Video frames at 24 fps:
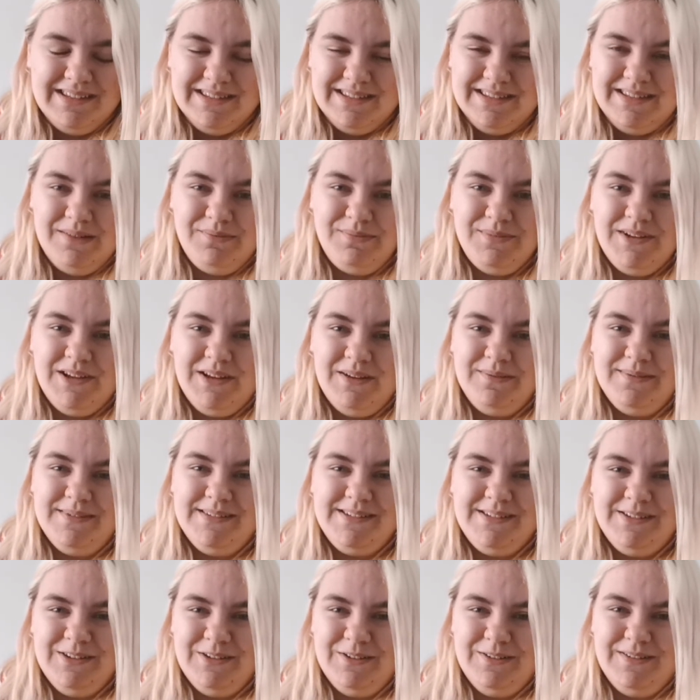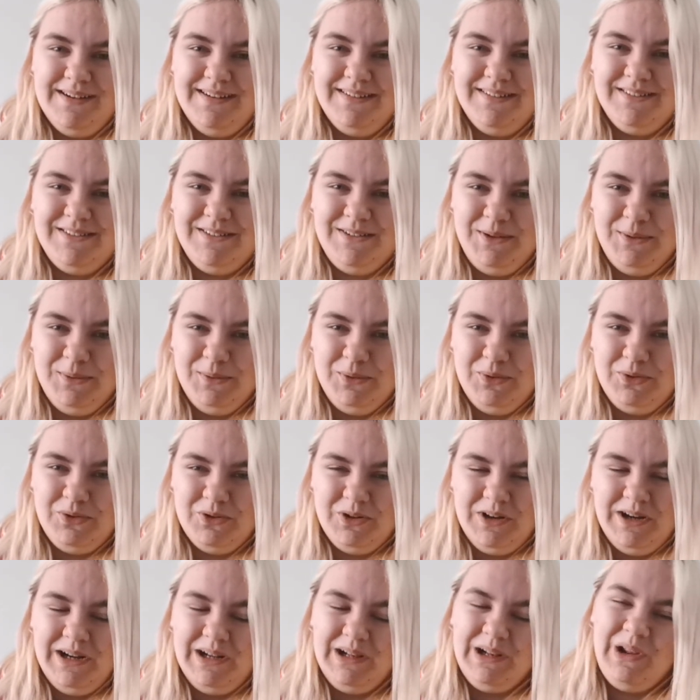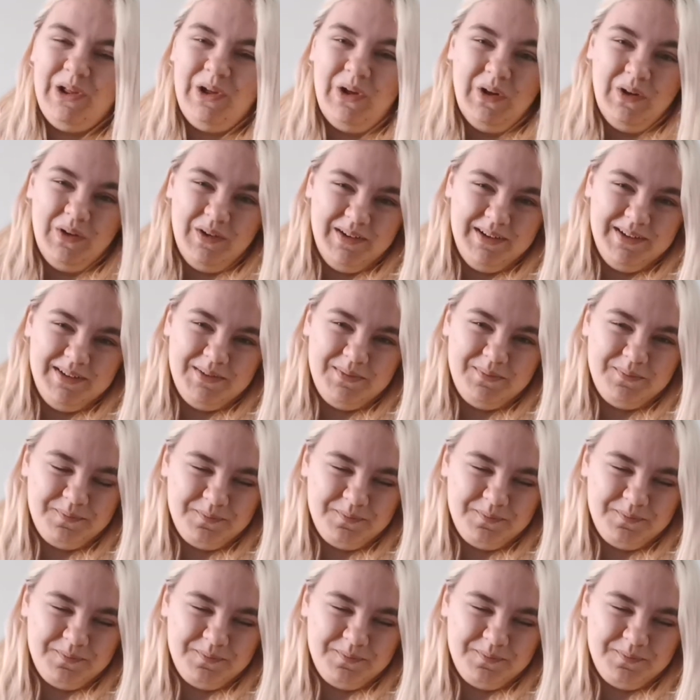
sometimes to around 2 or 3 o'clock.